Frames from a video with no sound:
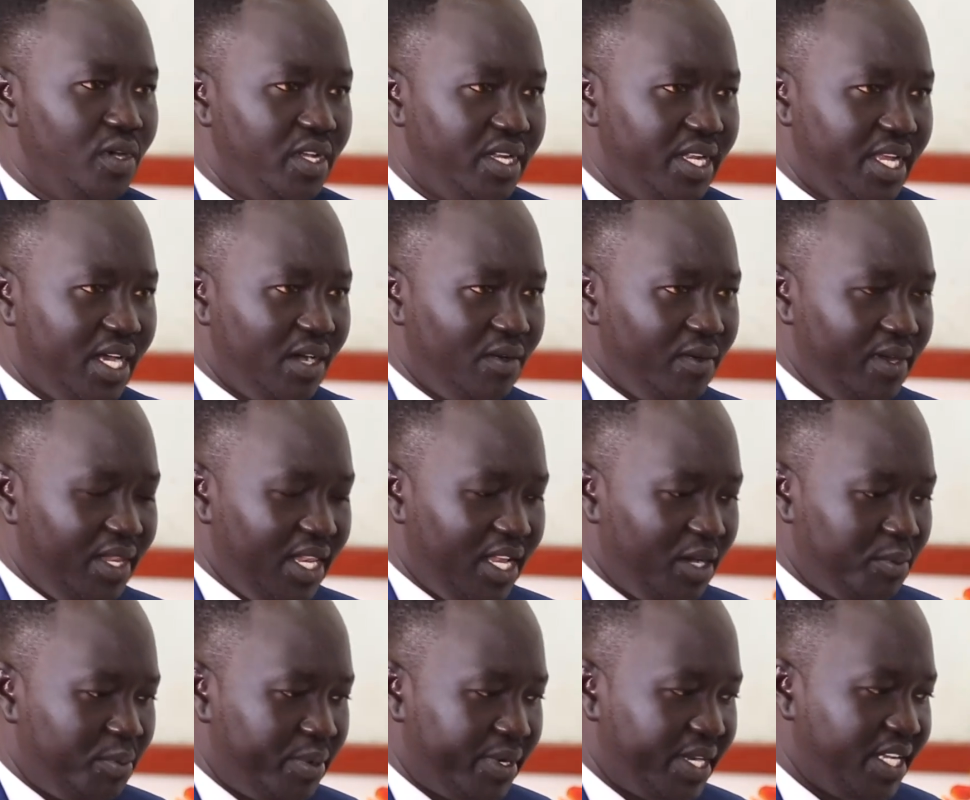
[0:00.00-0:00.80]
are now
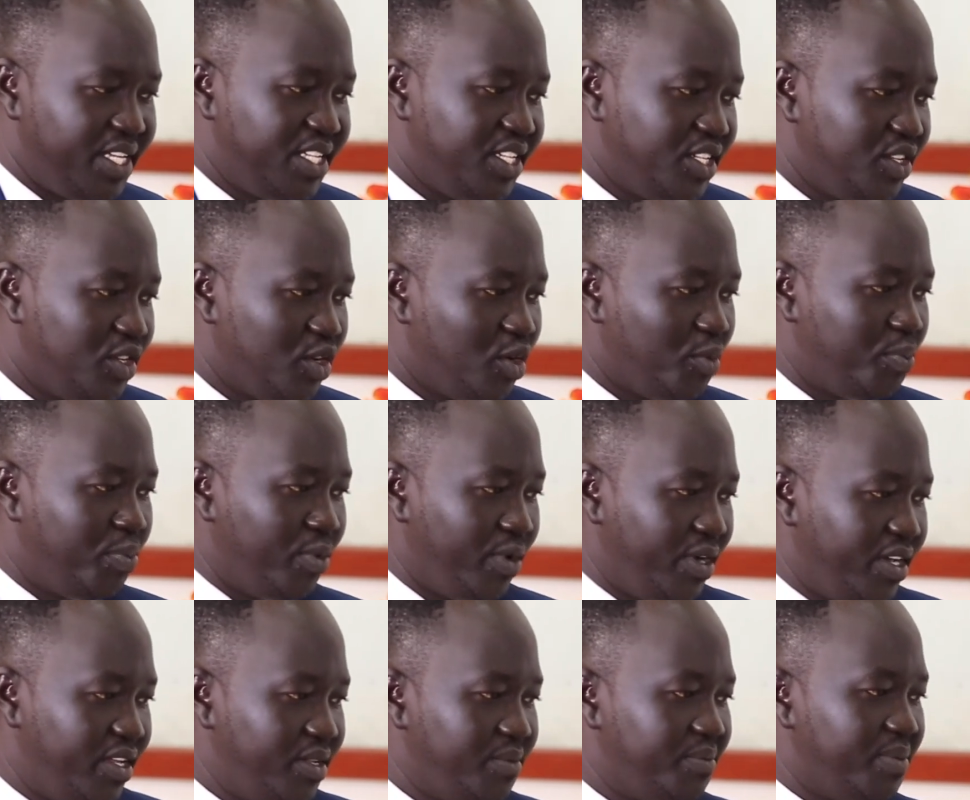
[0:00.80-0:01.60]
elaborating your
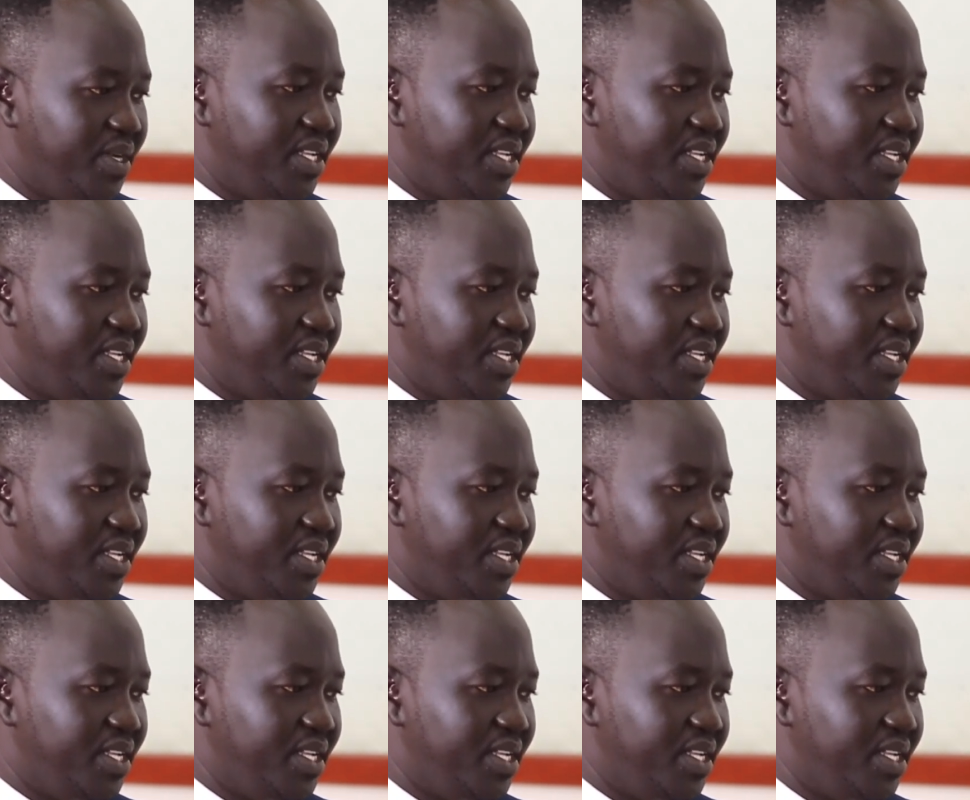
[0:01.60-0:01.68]
point,